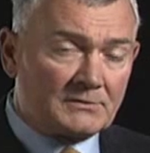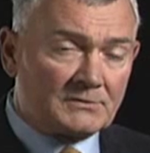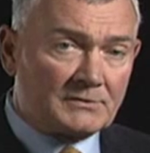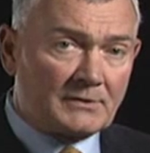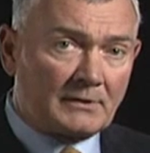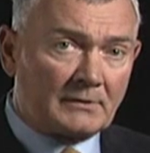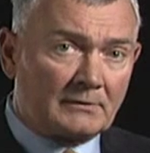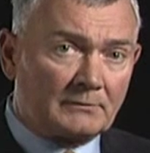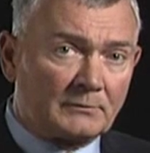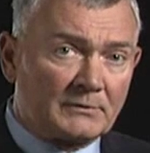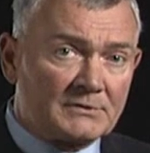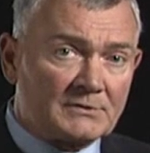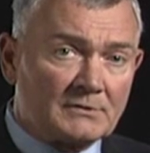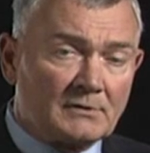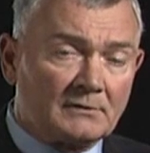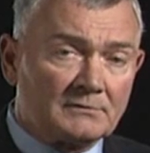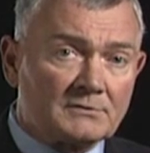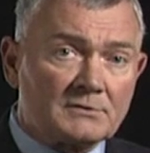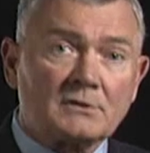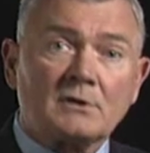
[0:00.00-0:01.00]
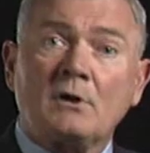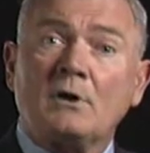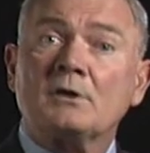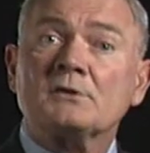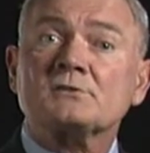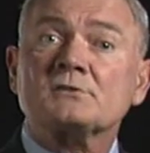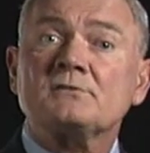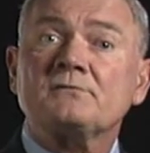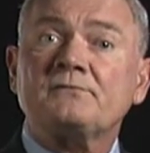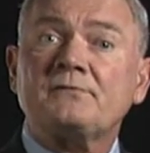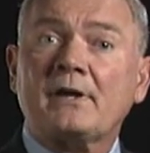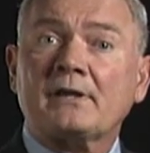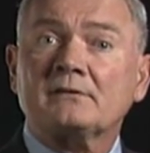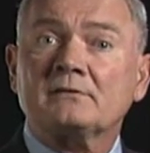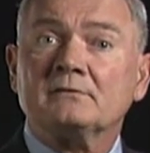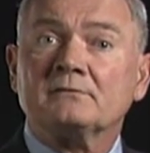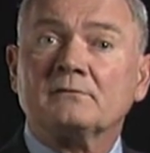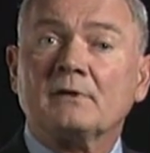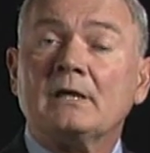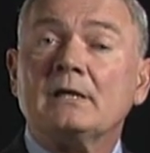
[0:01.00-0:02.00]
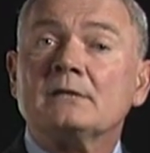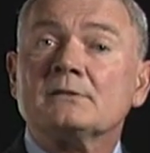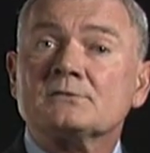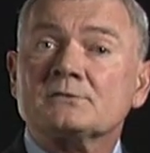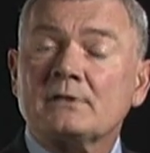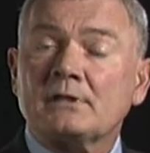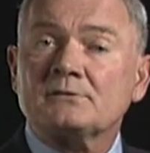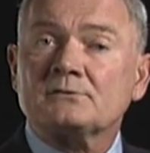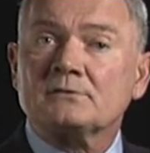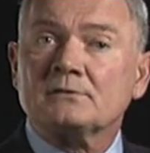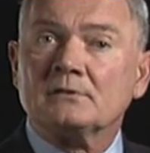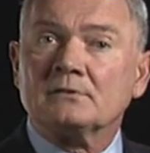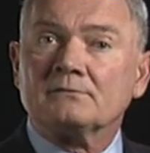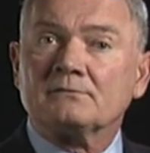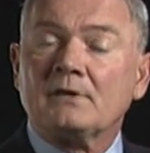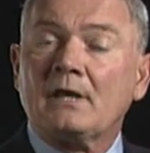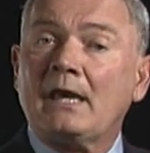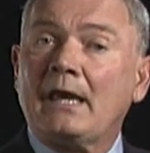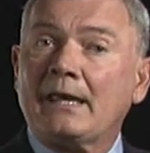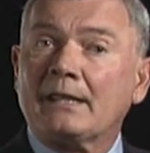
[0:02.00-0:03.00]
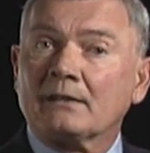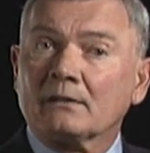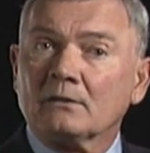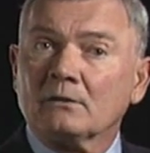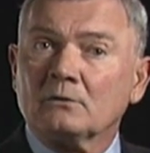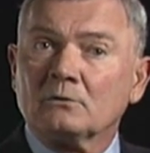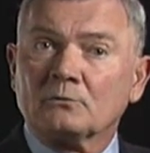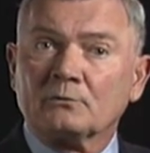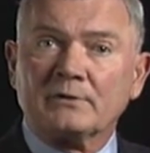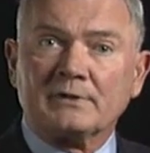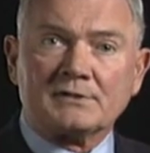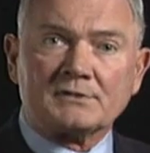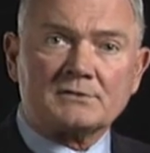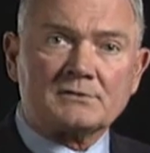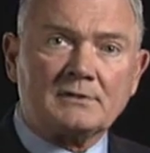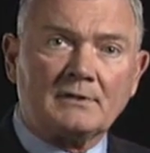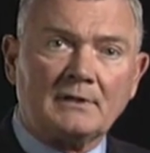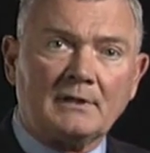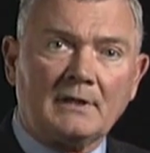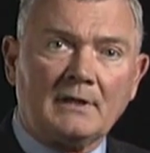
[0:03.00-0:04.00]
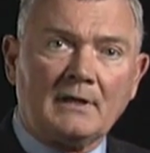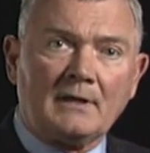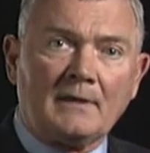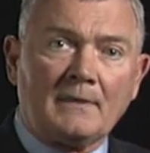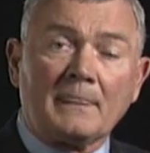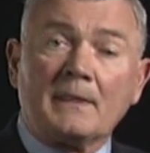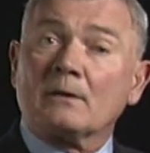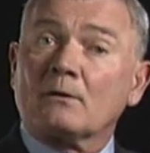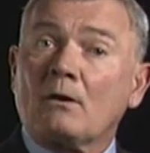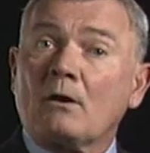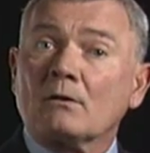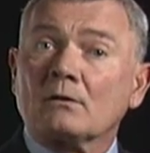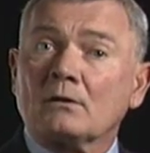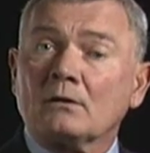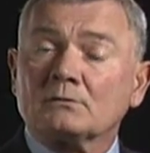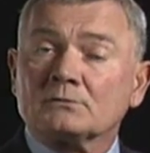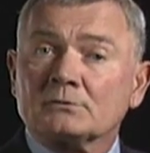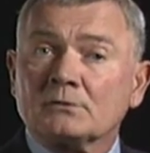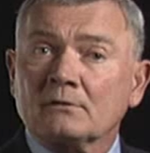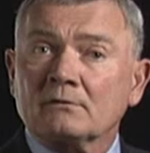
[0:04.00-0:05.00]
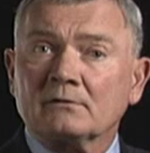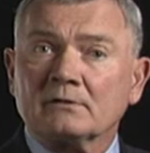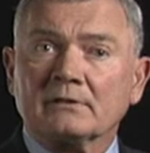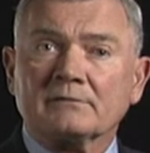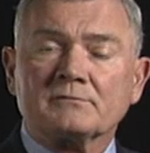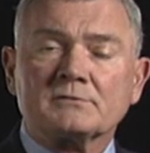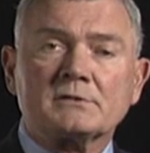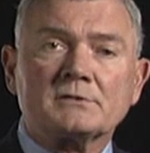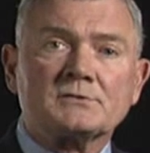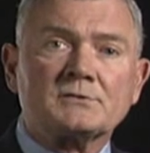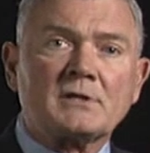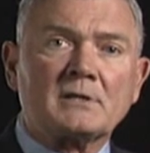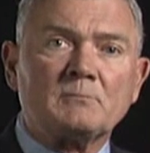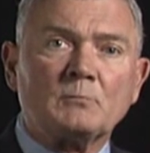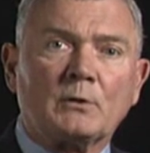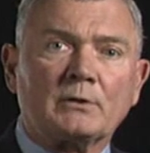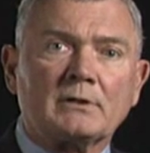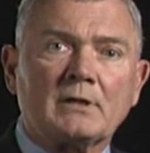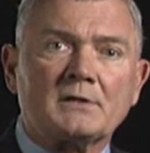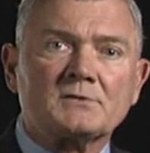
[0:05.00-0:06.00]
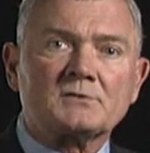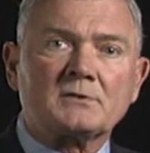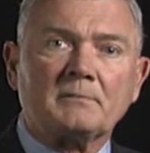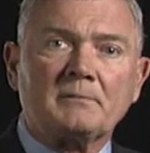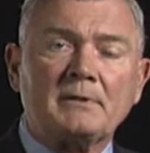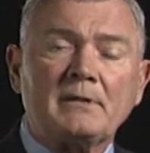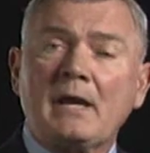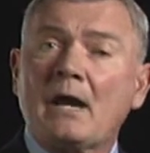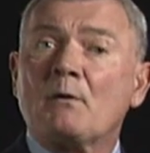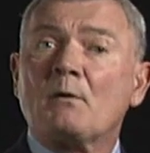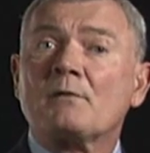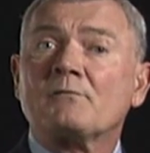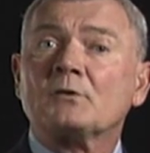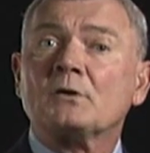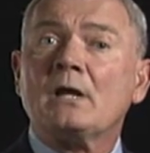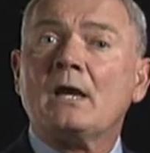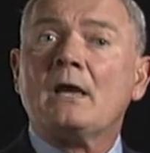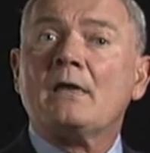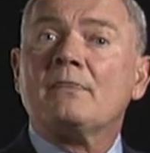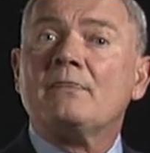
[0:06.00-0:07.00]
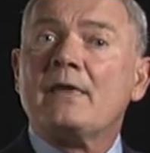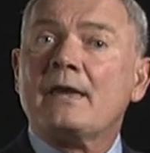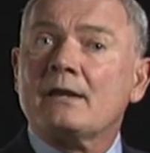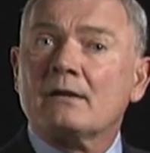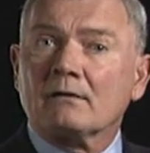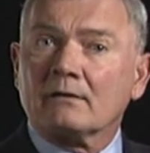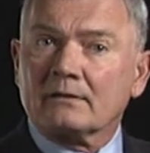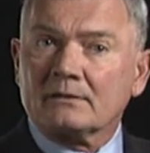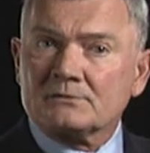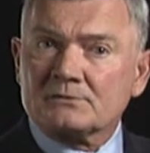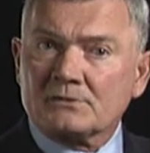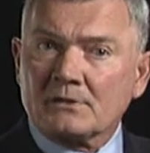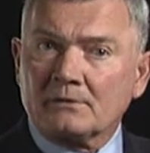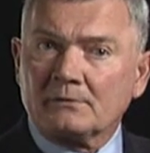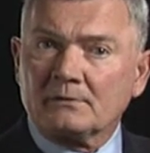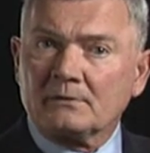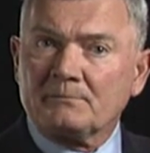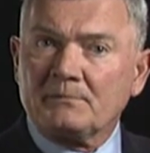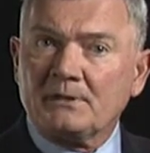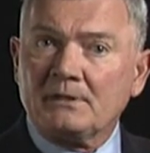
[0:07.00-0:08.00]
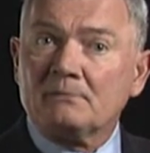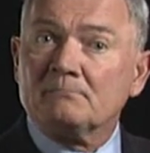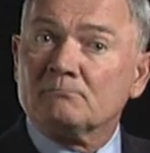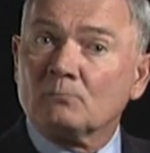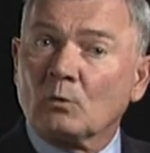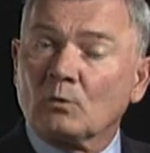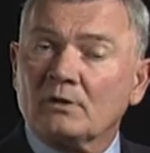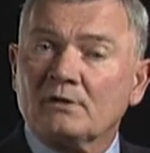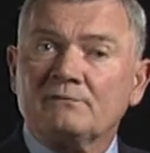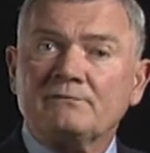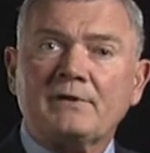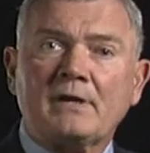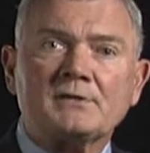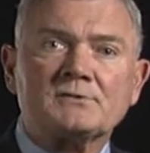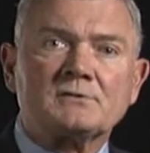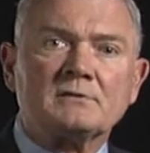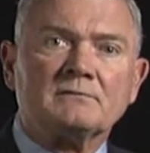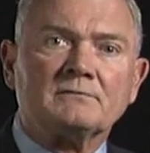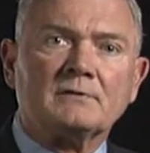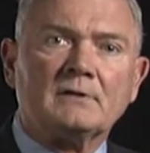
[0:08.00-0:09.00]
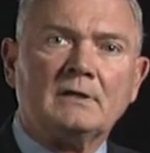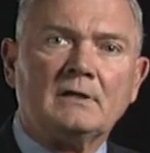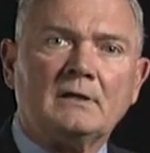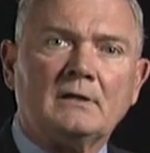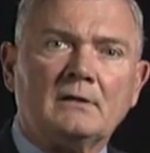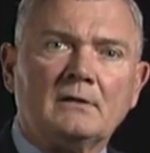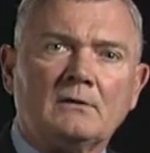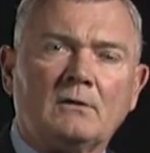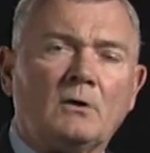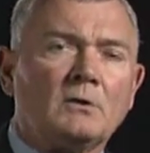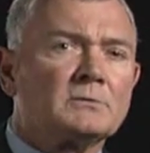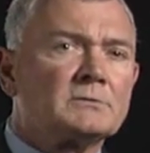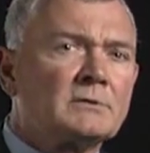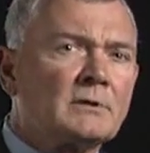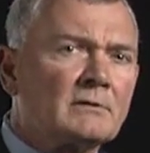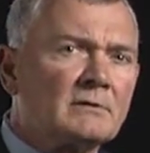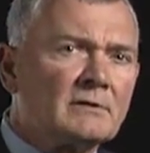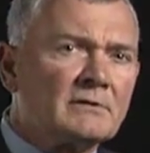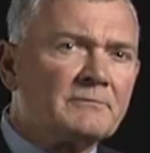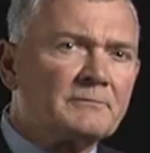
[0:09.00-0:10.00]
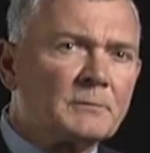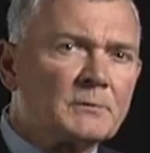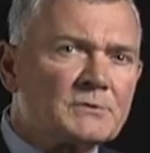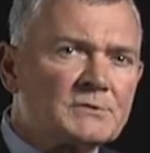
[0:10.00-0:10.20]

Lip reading: consider the results cost-effective, sensitive, and low risk. There are alternatives to sigmoidoscopy, however, they are considered to be more invasive. Alternative